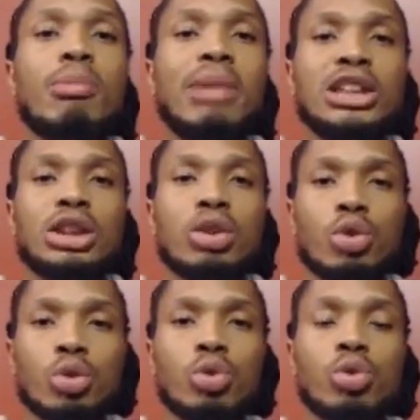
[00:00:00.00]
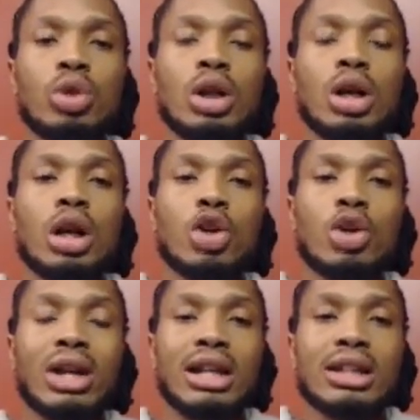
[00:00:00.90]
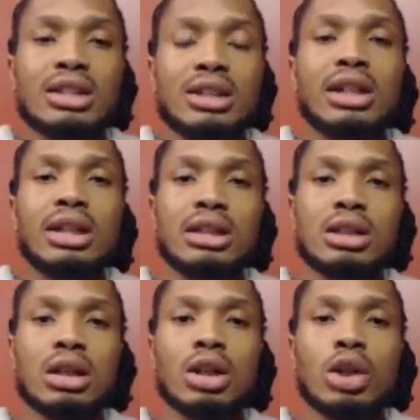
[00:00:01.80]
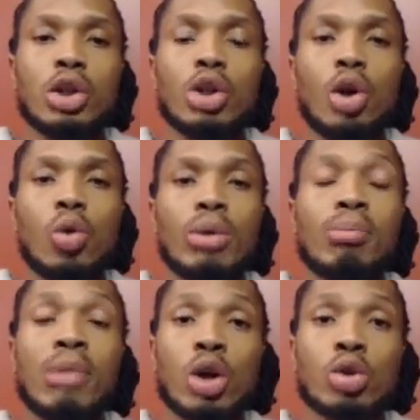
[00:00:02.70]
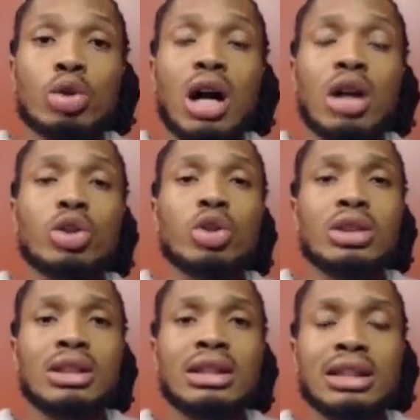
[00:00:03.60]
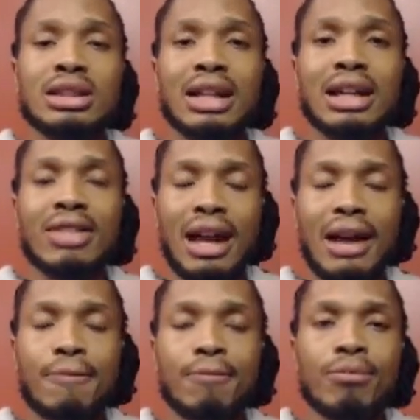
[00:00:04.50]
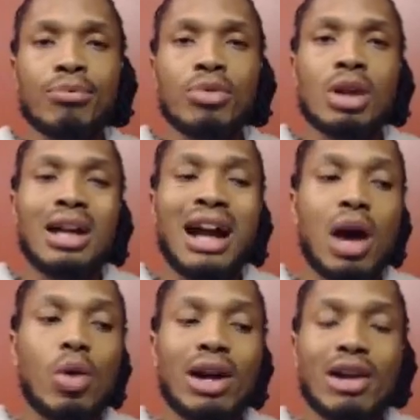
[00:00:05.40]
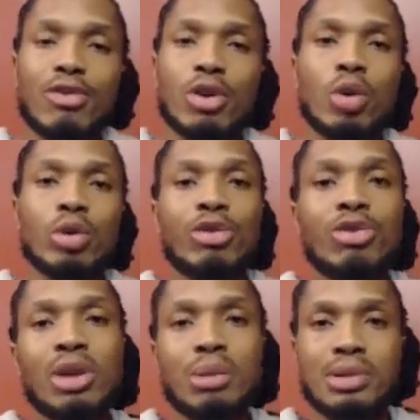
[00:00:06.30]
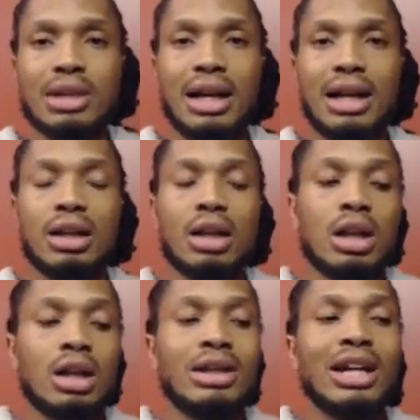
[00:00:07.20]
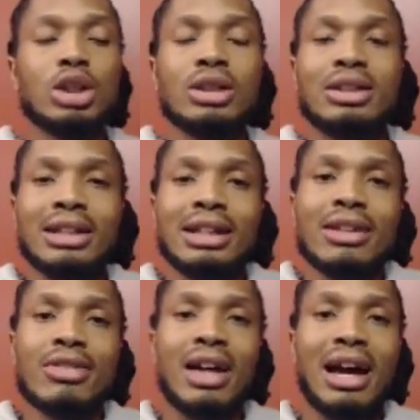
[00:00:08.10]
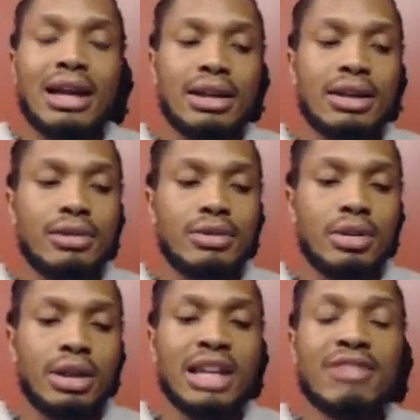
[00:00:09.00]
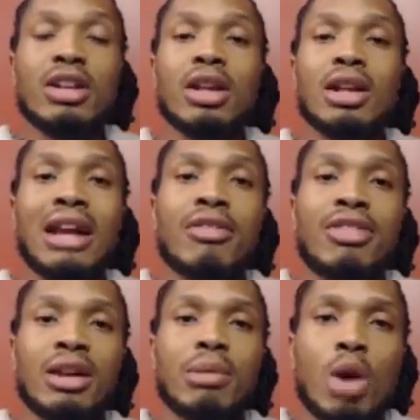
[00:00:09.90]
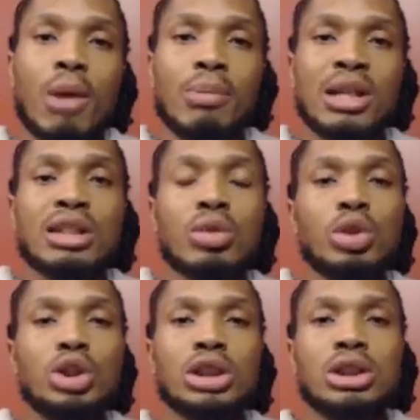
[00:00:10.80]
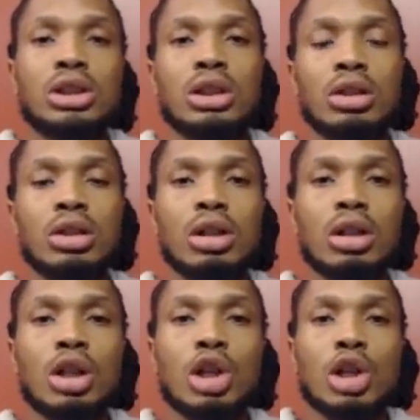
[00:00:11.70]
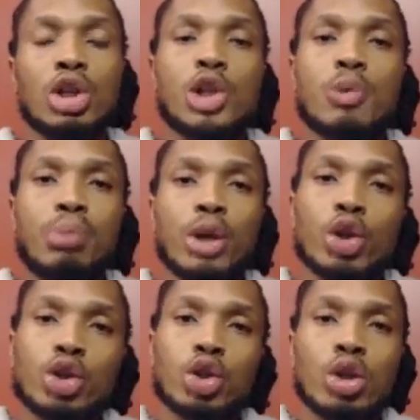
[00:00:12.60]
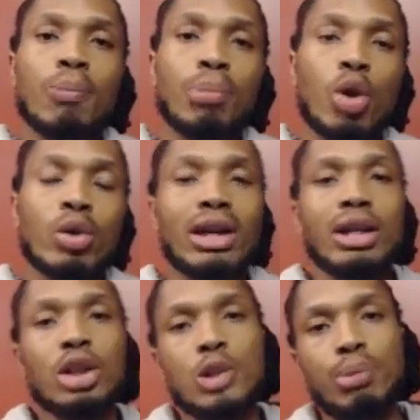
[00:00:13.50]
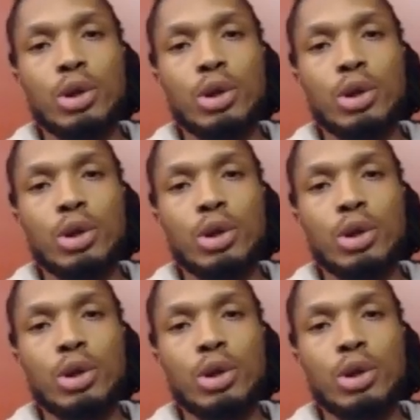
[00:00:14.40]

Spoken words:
information through accredited studies, with medical doctors and things like that. However, on the flip side, there's a thing that even a lot of them are missing, which is the spiritual component and